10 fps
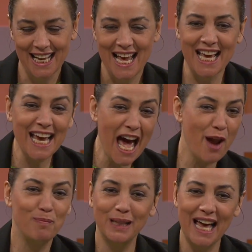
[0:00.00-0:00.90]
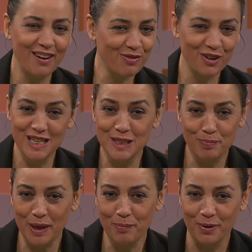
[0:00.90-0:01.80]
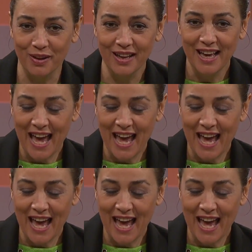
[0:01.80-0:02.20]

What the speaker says: and he had a plan for his people.